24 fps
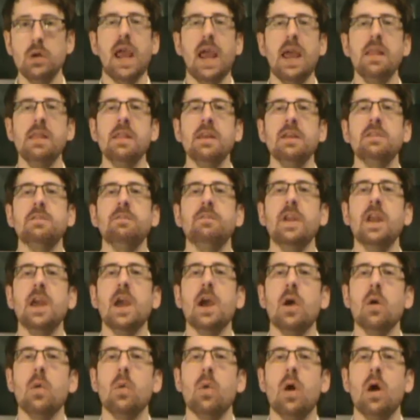In this
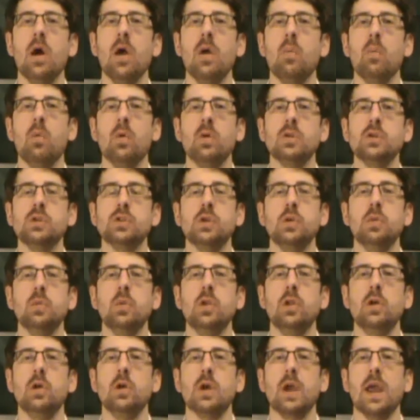video, I want to
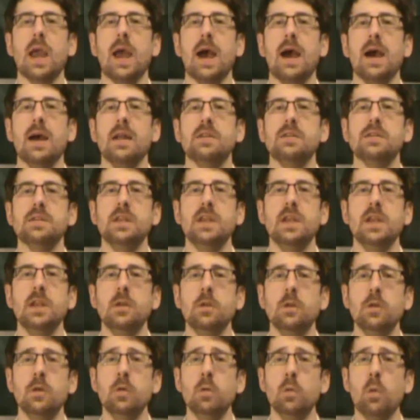look at the
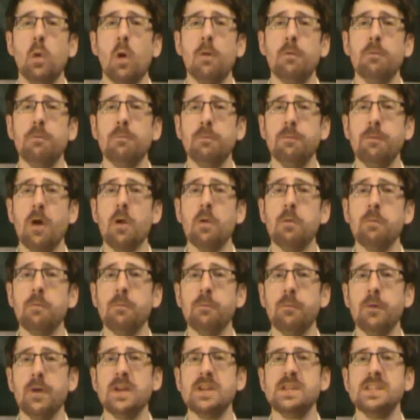new Final
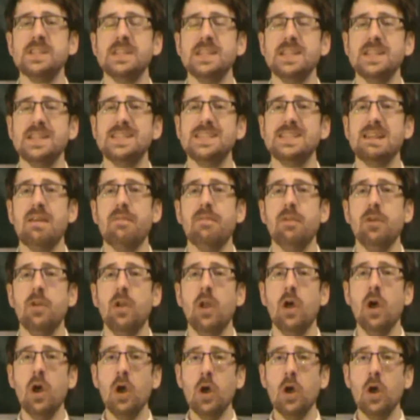Fantasy VII